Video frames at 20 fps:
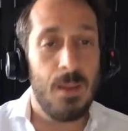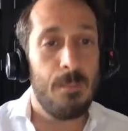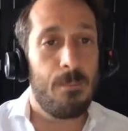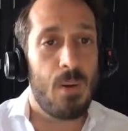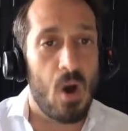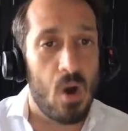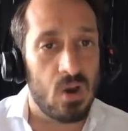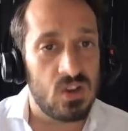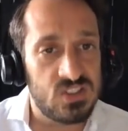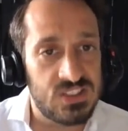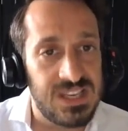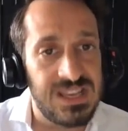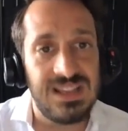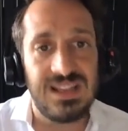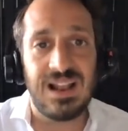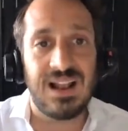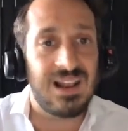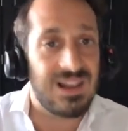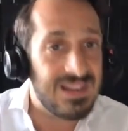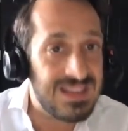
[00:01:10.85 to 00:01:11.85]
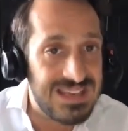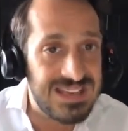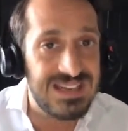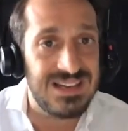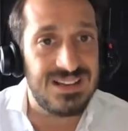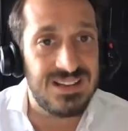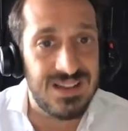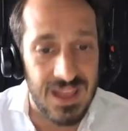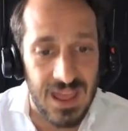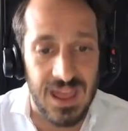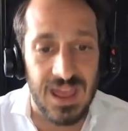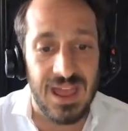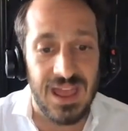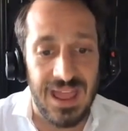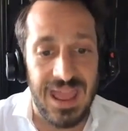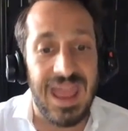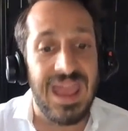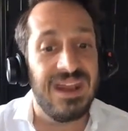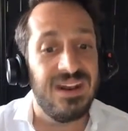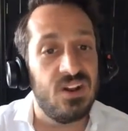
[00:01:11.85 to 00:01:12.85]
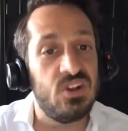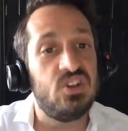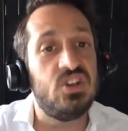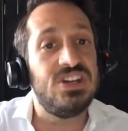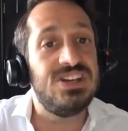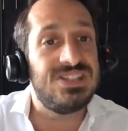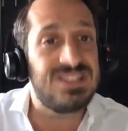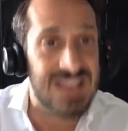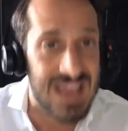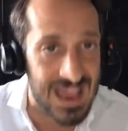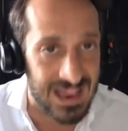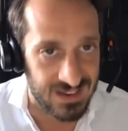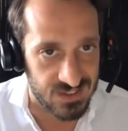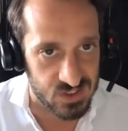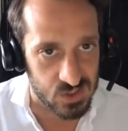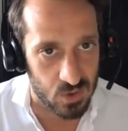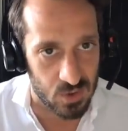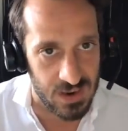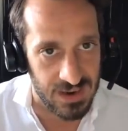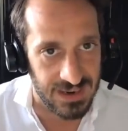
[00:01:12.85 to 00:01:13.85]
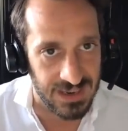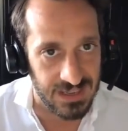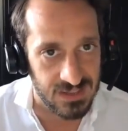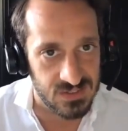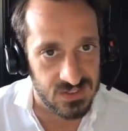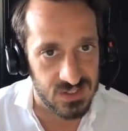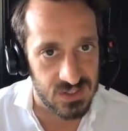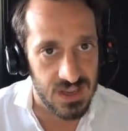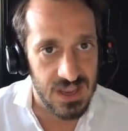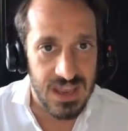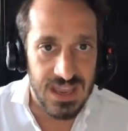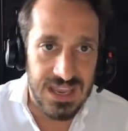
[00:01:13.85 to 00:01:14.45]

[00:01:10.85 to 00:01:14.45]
passing clean energy tax credits.